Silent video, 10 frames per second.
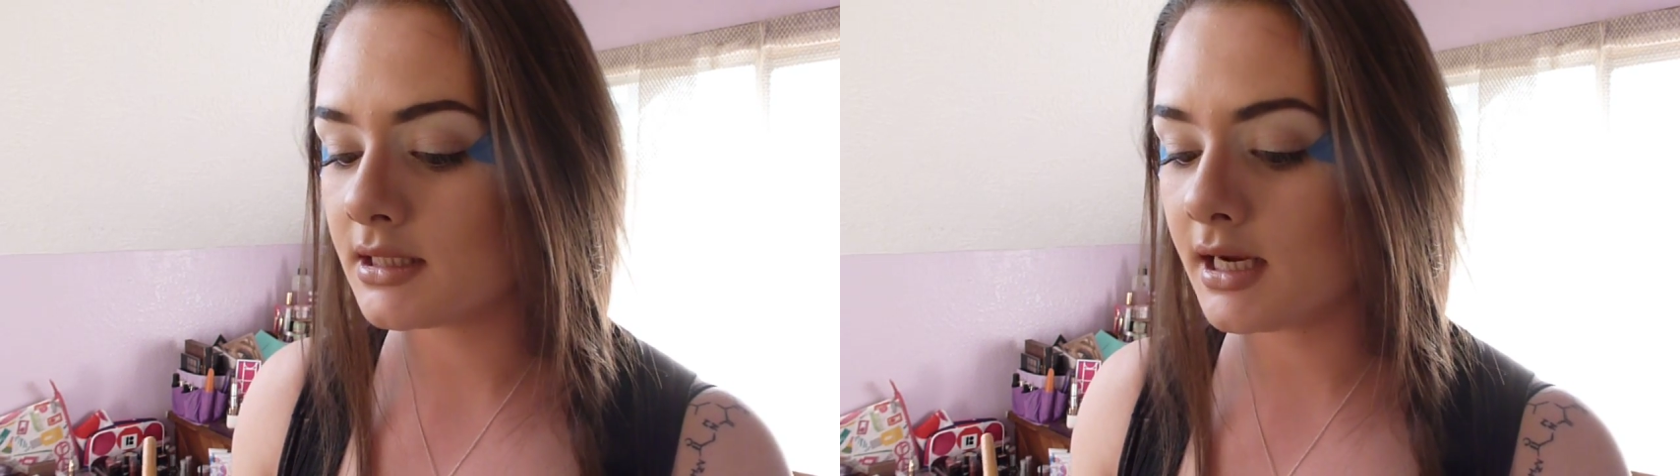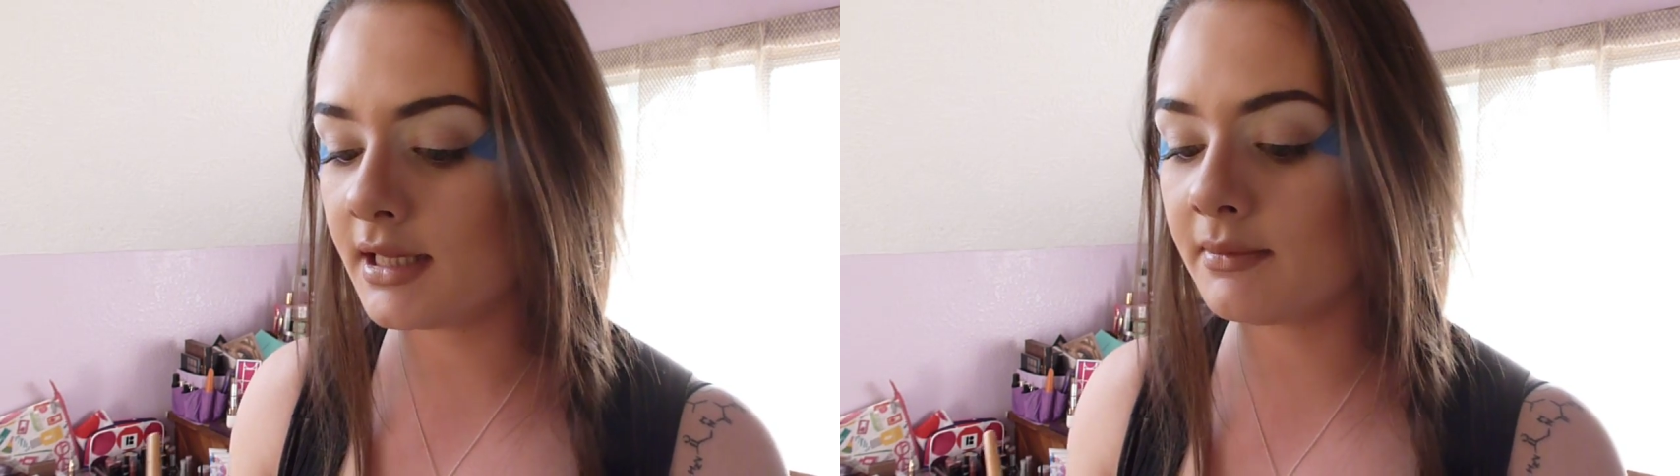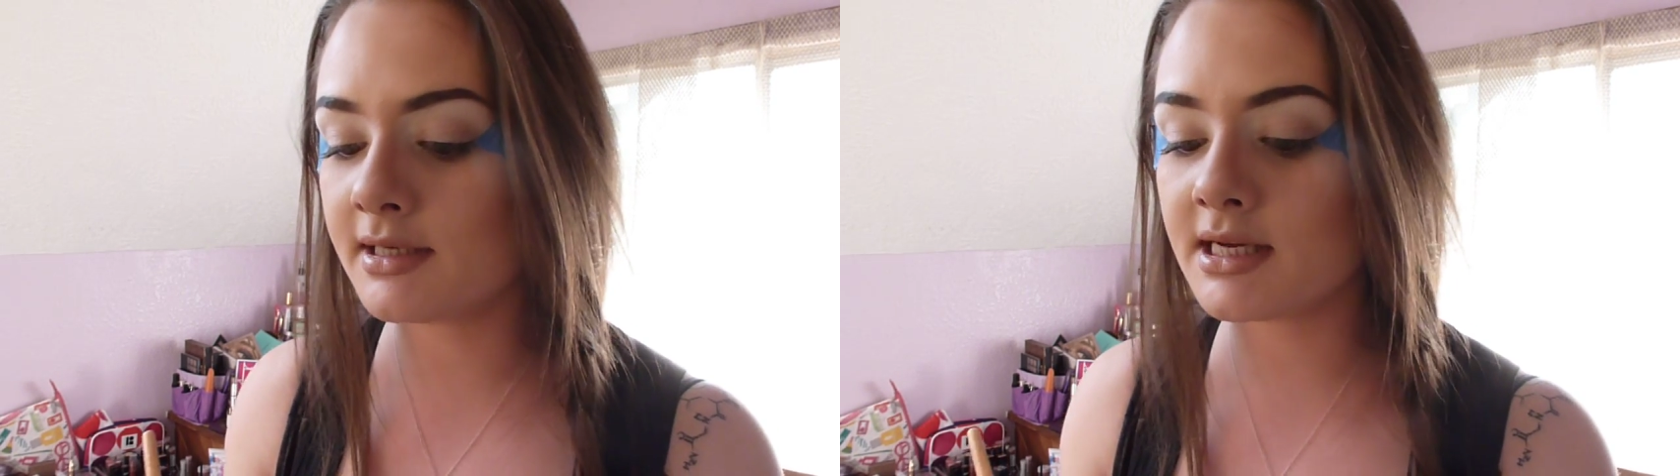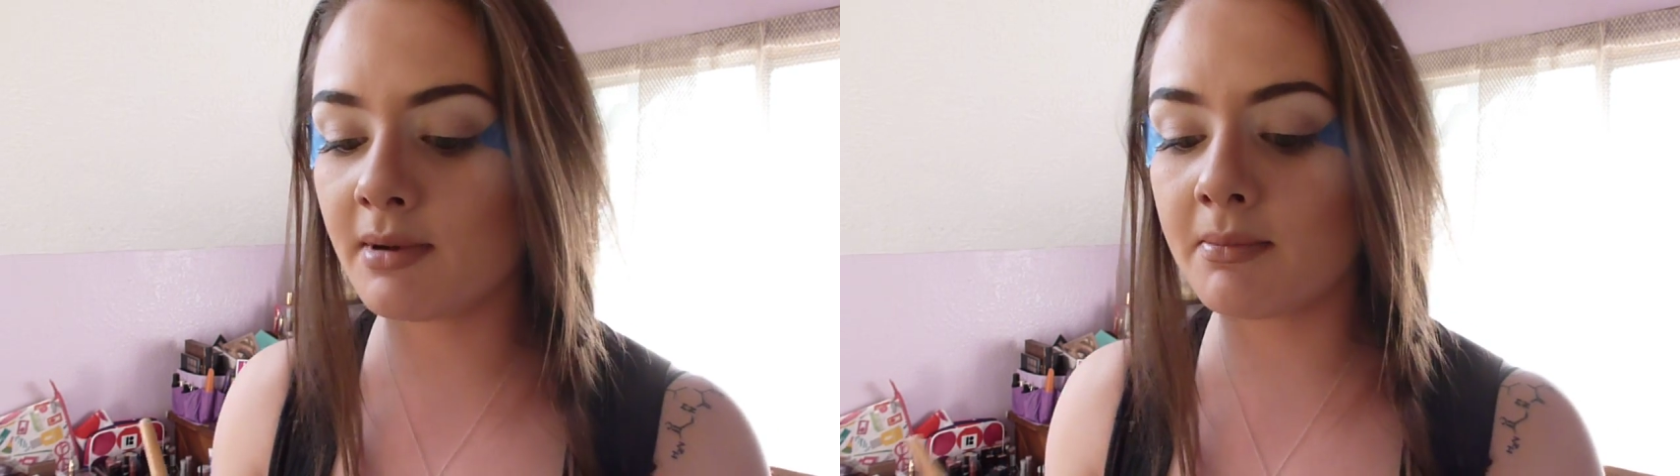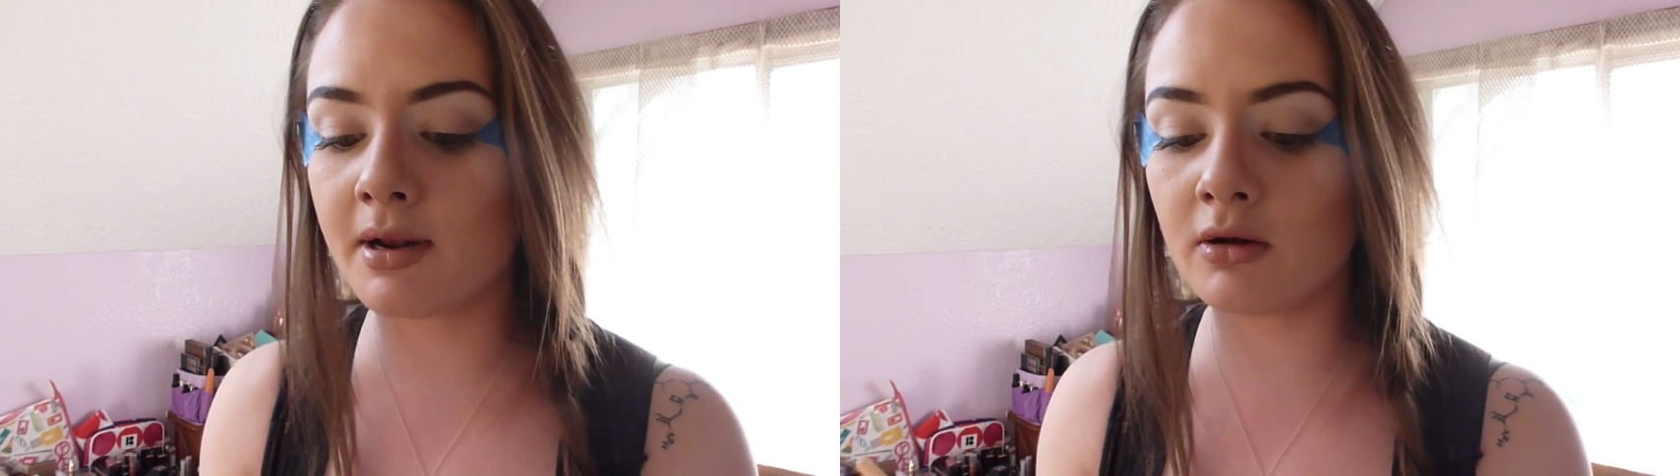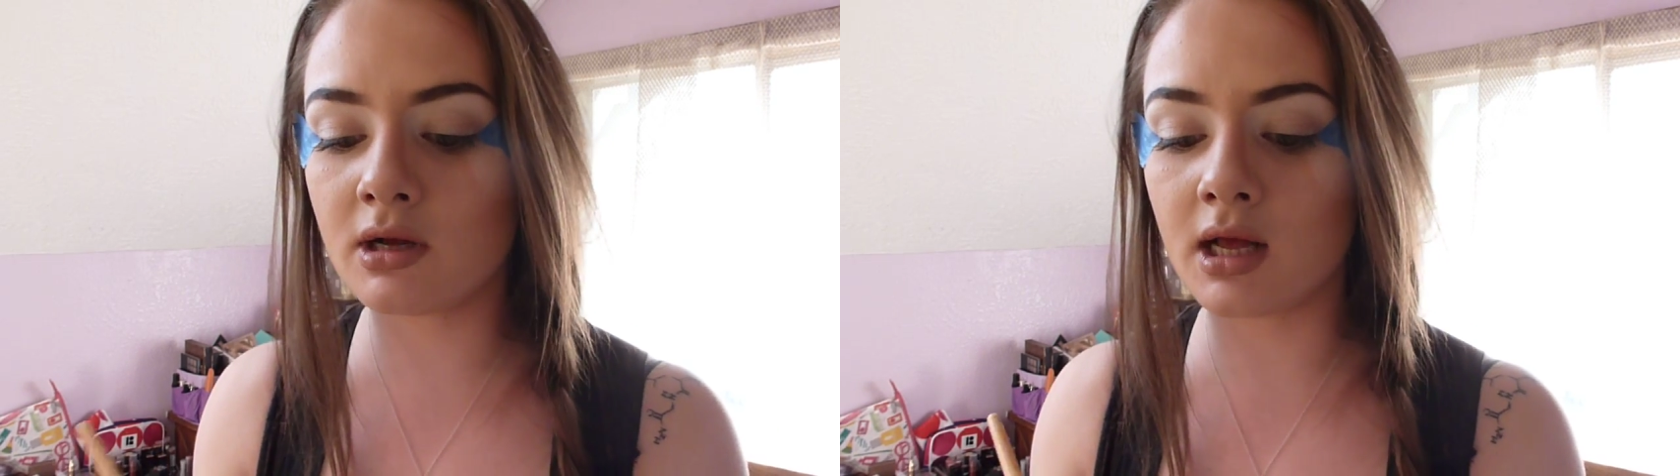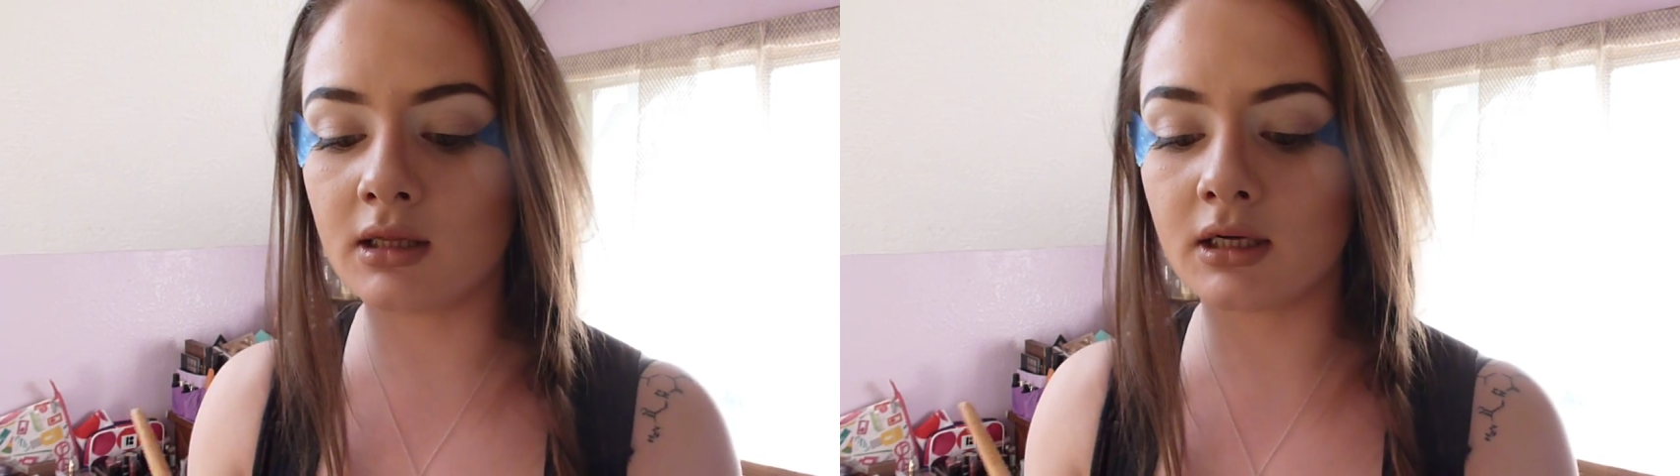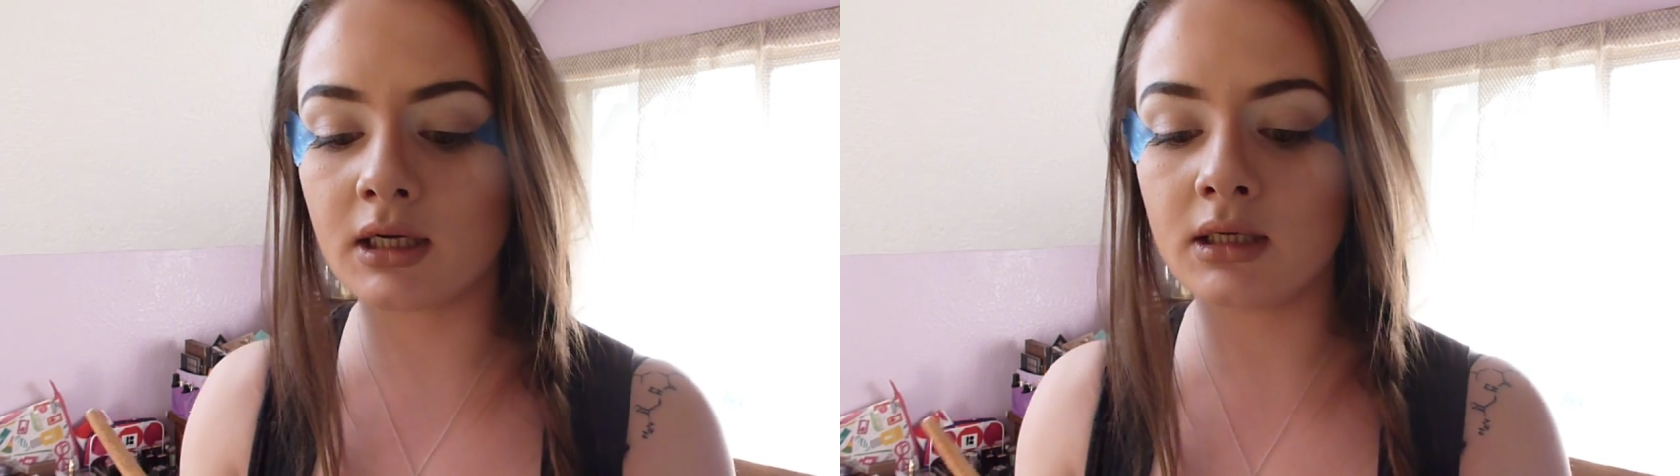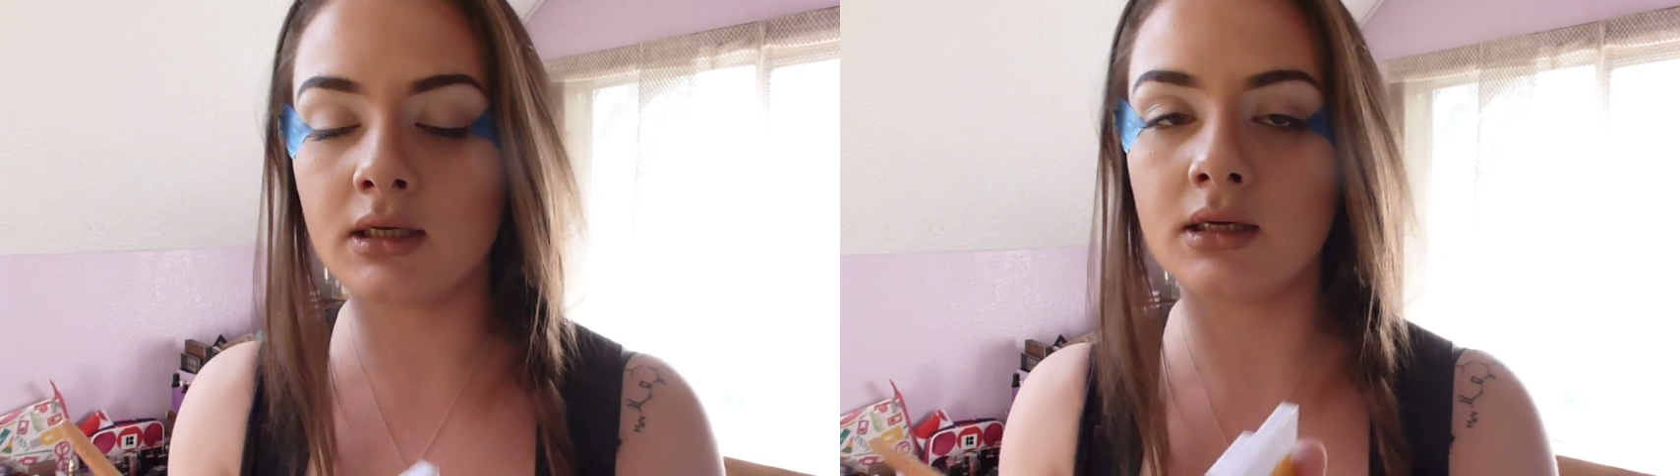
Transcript: And then I'm going to take my middle color.